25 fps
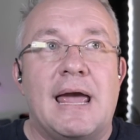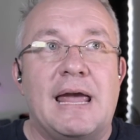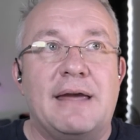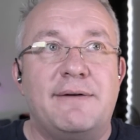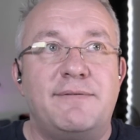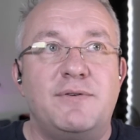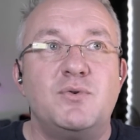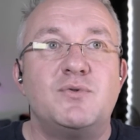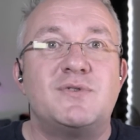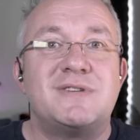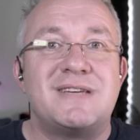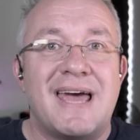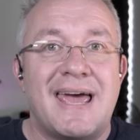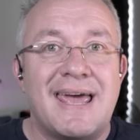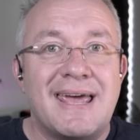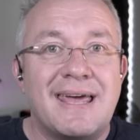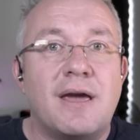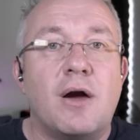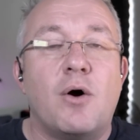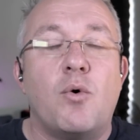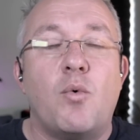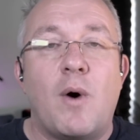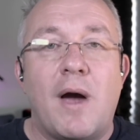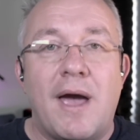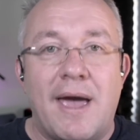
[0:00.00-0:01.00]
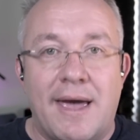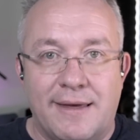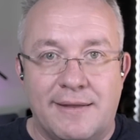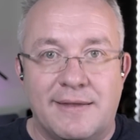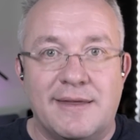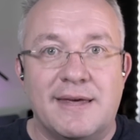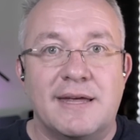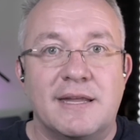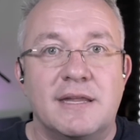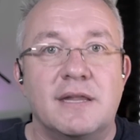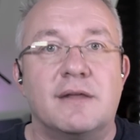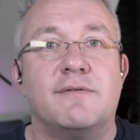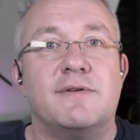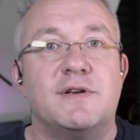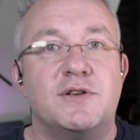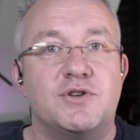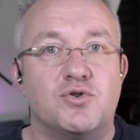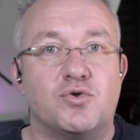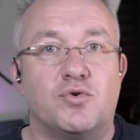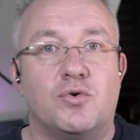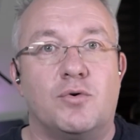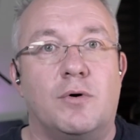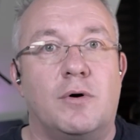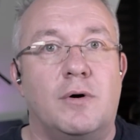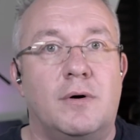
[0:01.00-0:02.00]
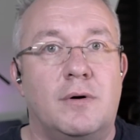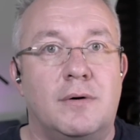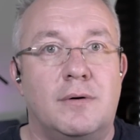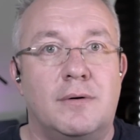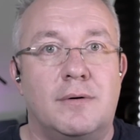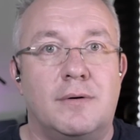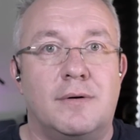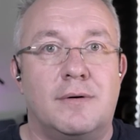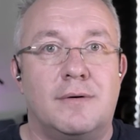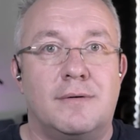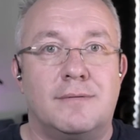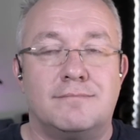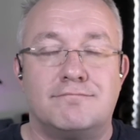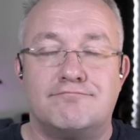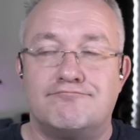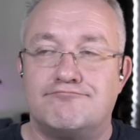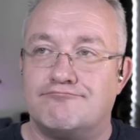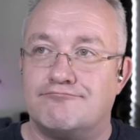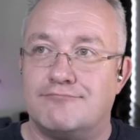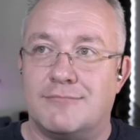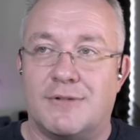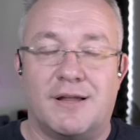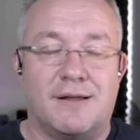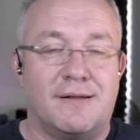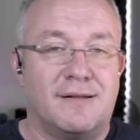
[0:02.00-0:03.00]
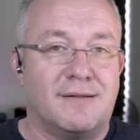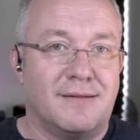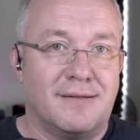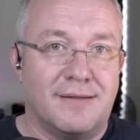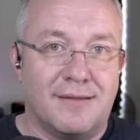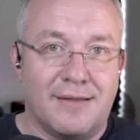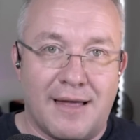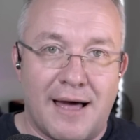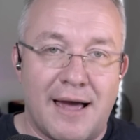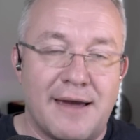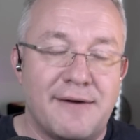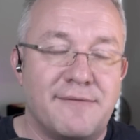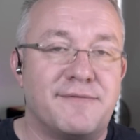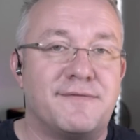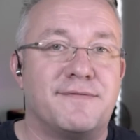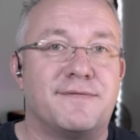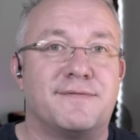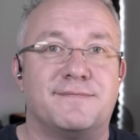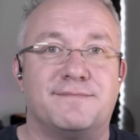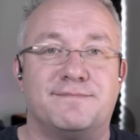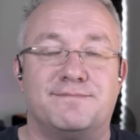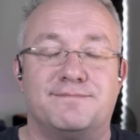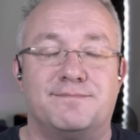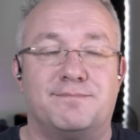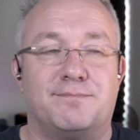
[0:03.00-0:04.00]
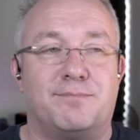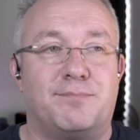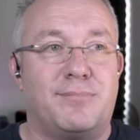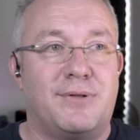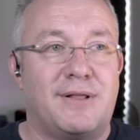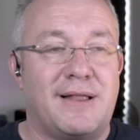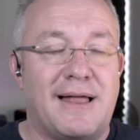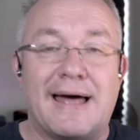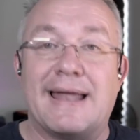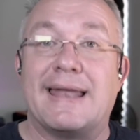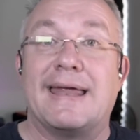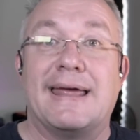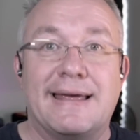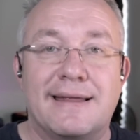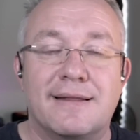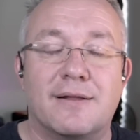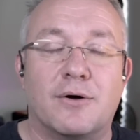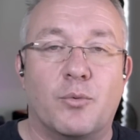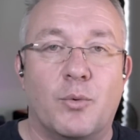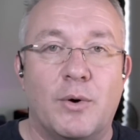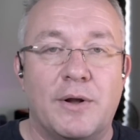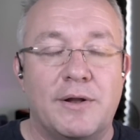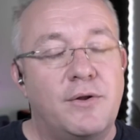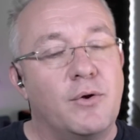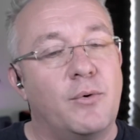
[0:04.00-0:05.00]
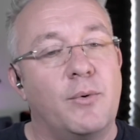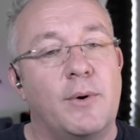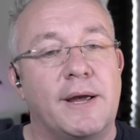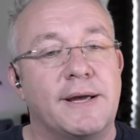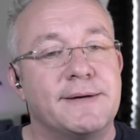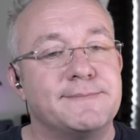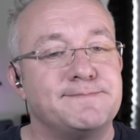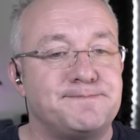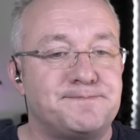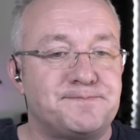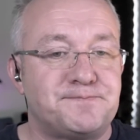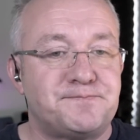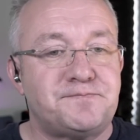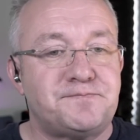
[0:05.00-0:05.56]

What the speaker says: If you take away the individual life planning that we're doing,